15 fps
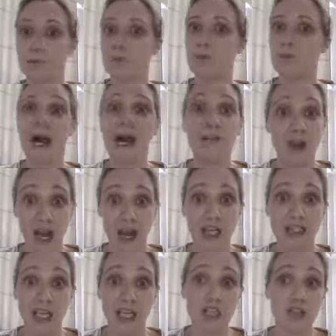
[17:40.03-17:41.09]
have
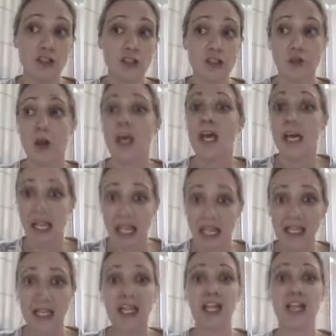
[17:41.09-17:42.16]
access to
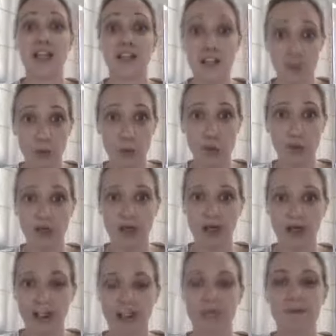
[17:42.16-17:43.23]
healing and support
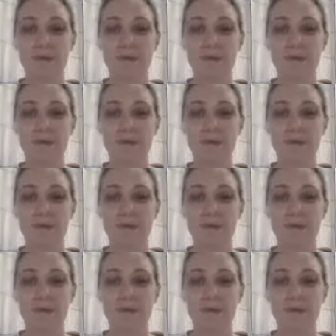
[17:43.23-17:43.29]
work.